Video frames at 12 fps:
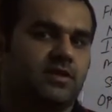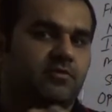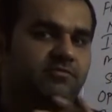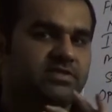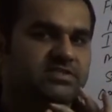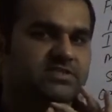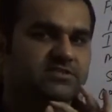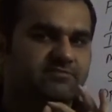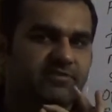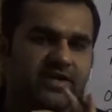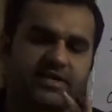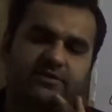which is
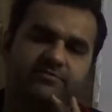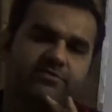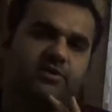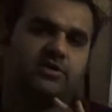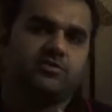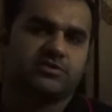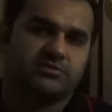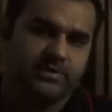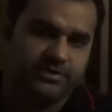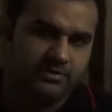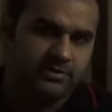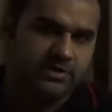very difficult to
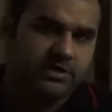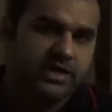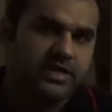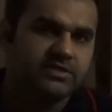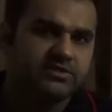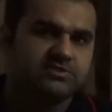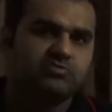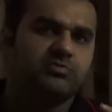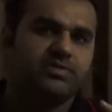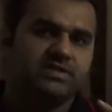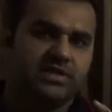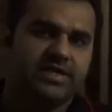explain. And this would
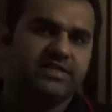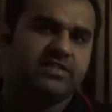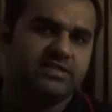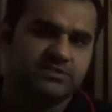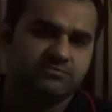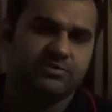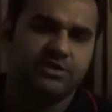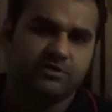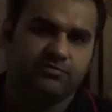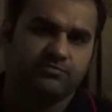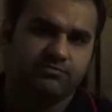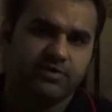be the lengthiest
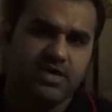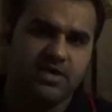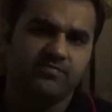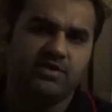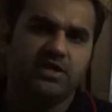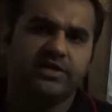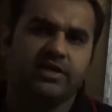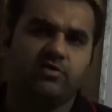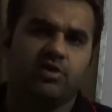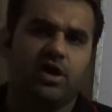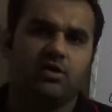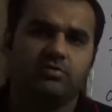video. Here we will tell
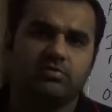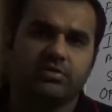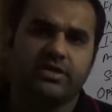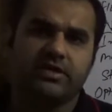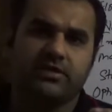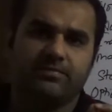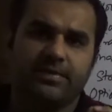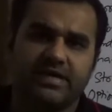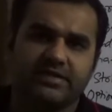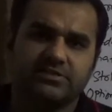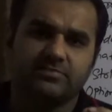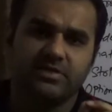you how to create a
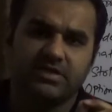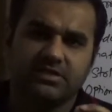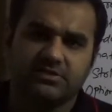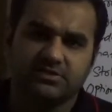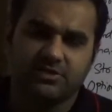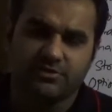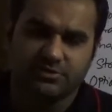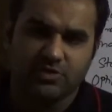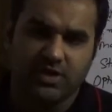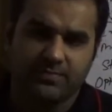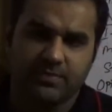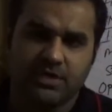participatory
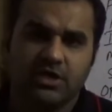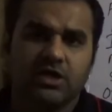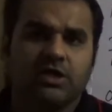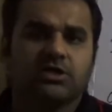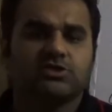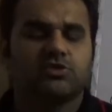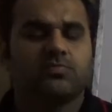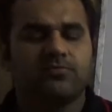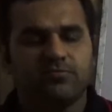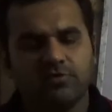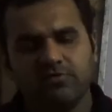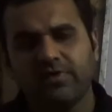swap. So
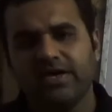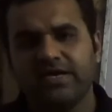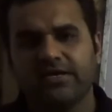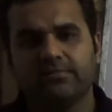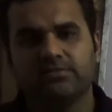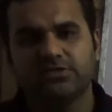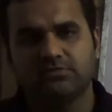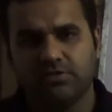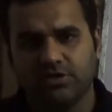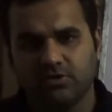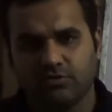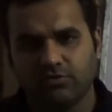before winding up this
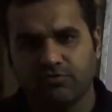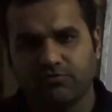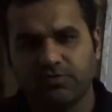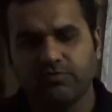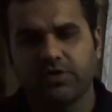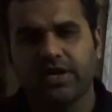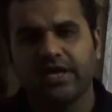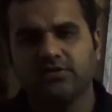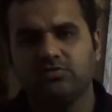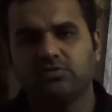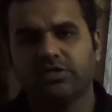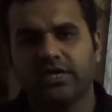video, we would like
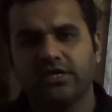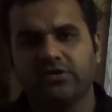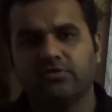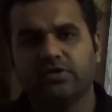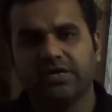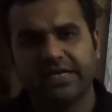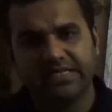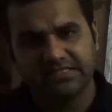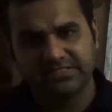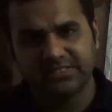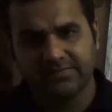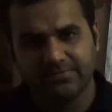you to tell you again the
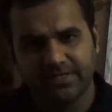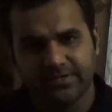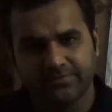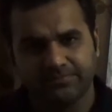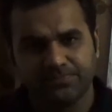same thing,